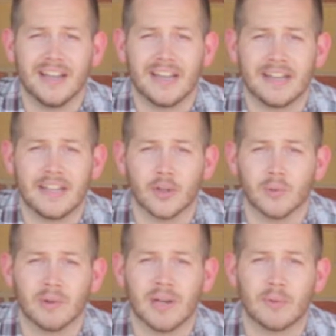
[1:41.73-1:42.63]
and
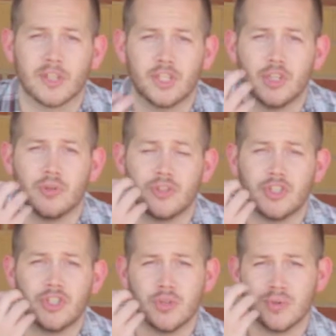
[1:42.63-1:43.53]
they're running around with
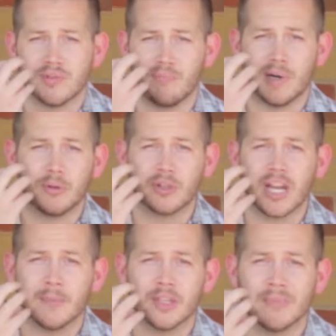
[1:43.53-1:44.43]
huge chews of bubble
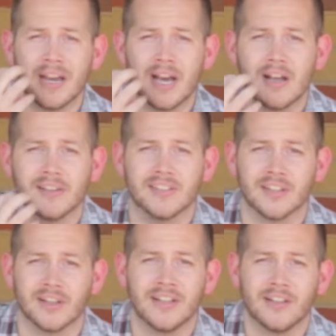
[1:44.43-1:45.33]
gum in their mouths,
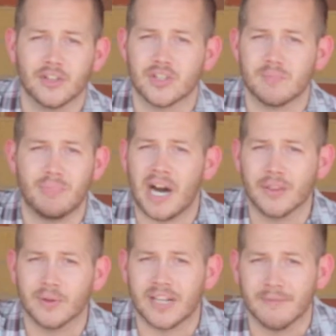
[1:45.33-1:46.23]
and they're just
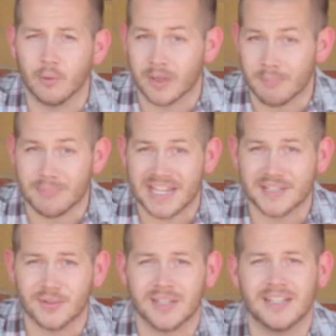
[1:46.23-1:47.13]
bothering everyone and
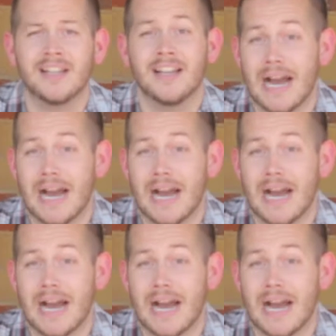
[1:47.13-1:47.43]
pestering.